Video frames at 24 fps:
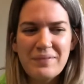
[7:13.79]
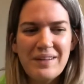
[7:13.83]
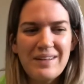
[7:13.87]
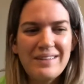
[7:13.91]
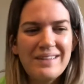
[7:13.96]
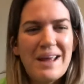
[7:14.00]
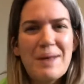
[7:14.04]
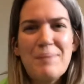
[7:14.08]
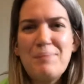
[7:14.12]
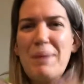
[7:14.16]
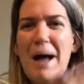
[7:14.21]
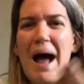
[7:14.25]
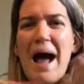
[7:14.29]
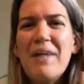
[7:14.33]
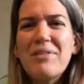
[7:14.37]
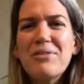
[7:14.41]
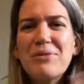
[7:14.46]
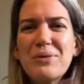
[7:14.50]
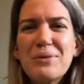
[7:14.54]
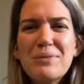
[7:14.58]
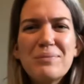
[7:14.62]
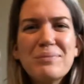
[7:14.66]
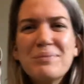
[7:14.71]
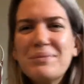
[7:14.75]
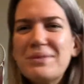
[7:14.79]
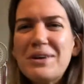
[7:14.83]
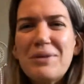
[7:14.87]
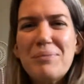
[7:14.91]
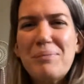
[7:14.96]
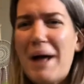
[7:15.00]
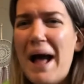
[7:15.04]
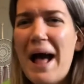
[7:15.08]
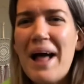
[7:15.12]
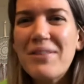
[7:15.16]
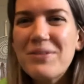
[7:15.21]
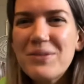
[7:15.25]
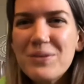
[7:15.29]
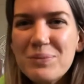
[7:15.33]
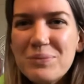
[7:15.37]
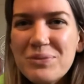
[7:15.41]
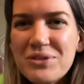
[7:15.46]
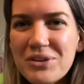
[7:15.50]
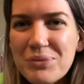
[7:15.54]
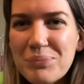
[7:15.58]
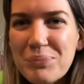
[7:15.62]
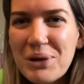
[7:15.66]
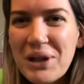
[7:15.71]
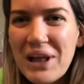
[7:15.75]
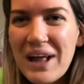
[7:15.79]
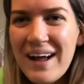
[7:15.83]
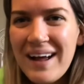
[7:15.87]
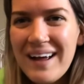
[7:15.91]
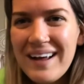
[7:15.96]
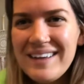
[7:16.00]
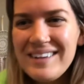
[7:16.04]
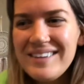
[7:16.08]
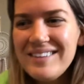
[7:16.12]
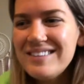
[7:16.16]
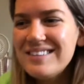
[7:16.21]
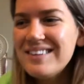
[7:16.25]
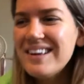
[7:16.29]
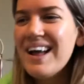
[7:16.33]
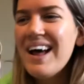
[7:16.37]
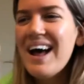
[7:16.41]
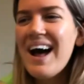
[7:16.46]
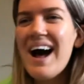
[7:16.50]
Like your bathroom supplies.